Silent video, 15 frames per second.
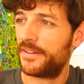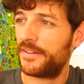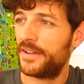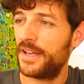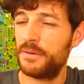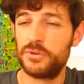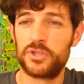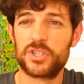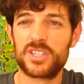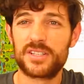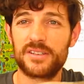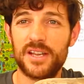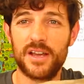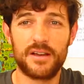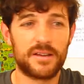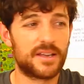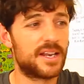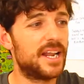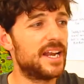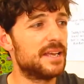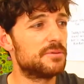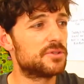it was just
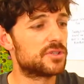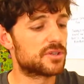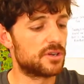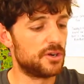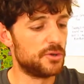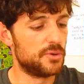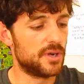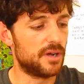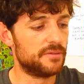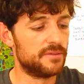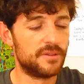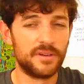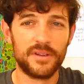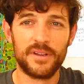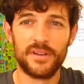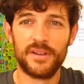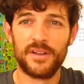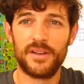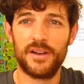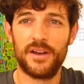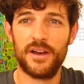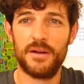glued on.
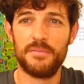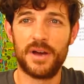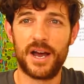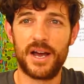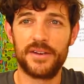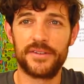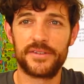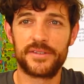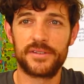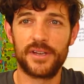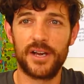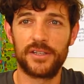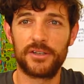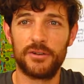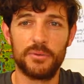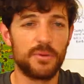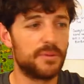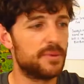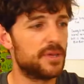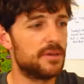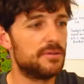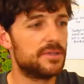And I don't know what they
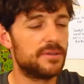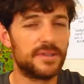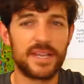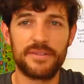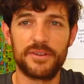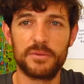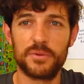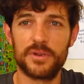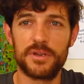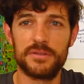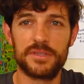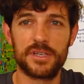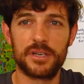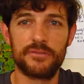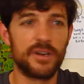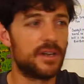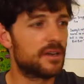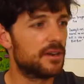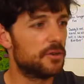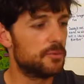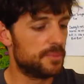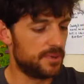were using. They definitely were using Gorilla
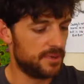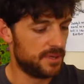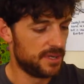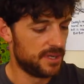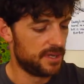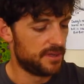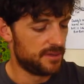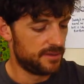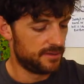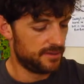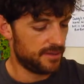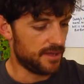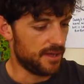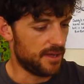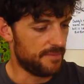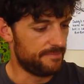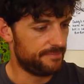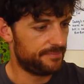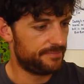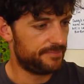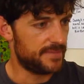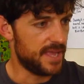Glue, but
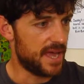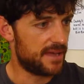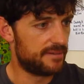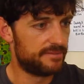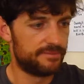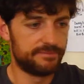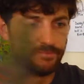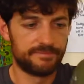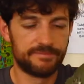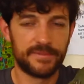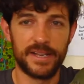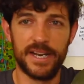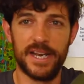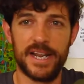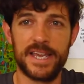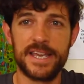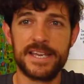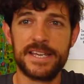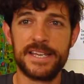yeah, clearly,